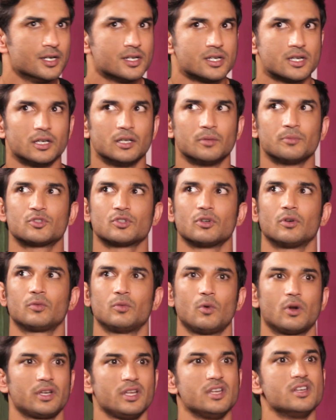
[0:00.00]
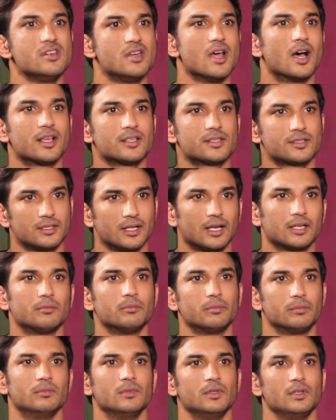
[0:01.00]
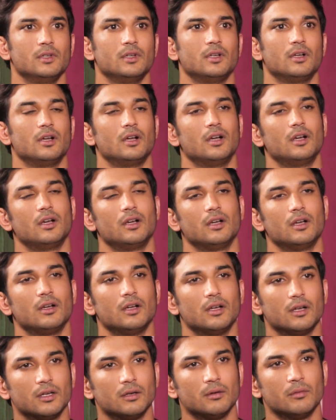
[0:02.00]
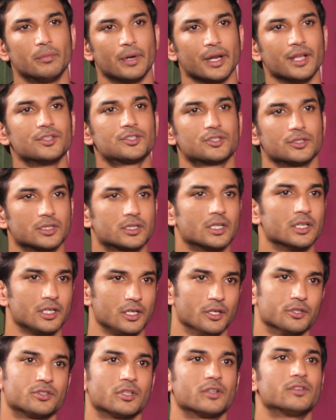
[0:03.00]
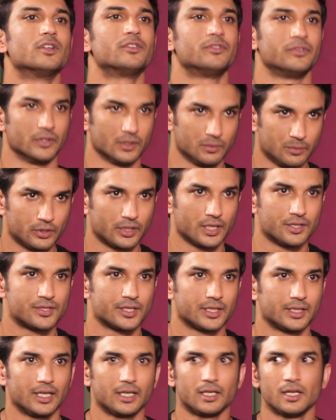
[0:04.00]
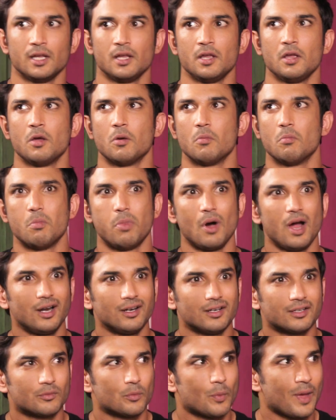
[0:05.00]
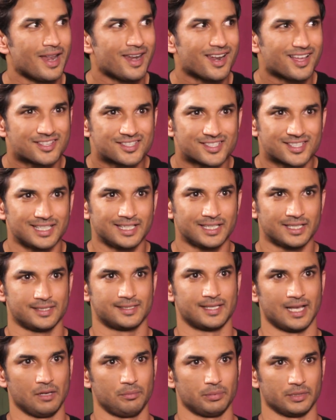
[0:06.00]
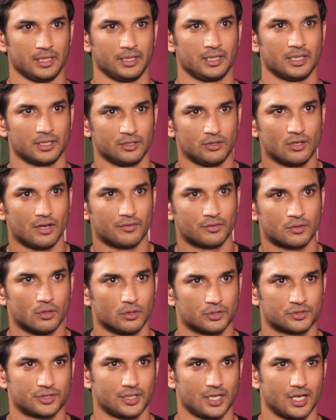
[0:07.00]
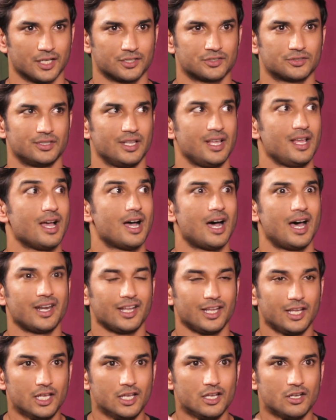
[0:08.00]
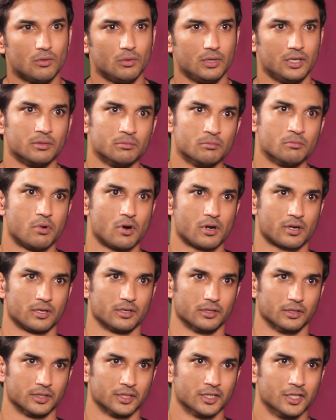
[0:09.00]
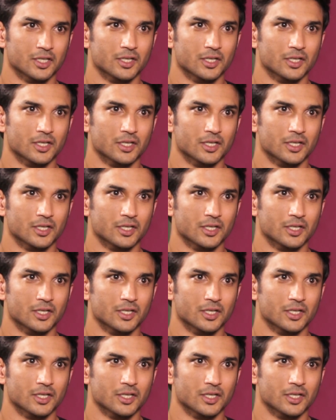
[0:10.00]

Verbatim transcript: In terms of what he does that uh, brings to the conclusion of the film, you can say that. But when a scene is happening and you have co-stars, they are equally important